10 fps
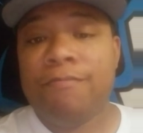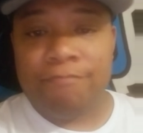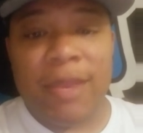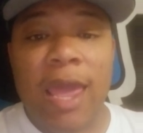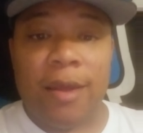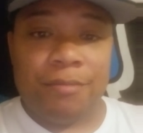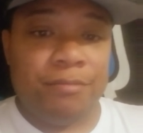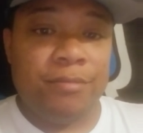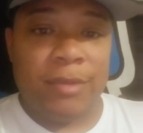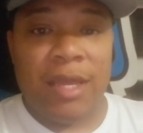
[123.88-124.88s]
yeah.
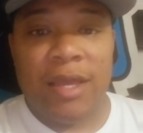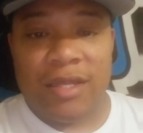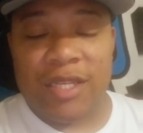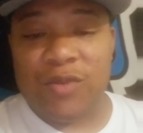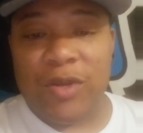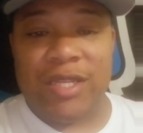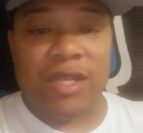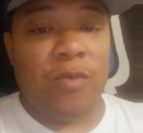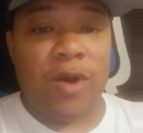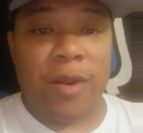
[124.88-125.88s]
Since we
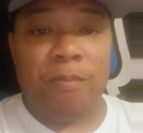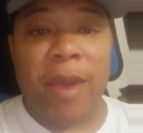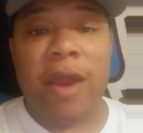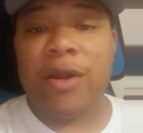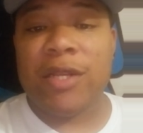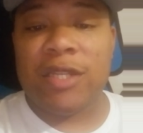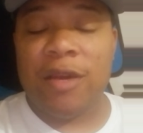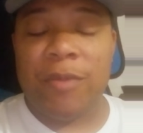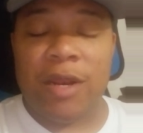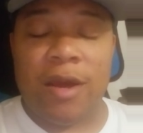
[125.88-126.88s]
somewhat embarrassed
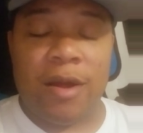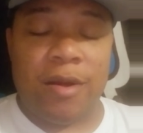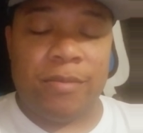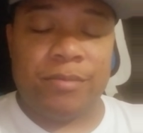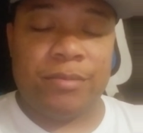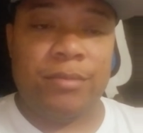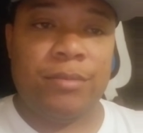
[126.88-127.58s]
them and um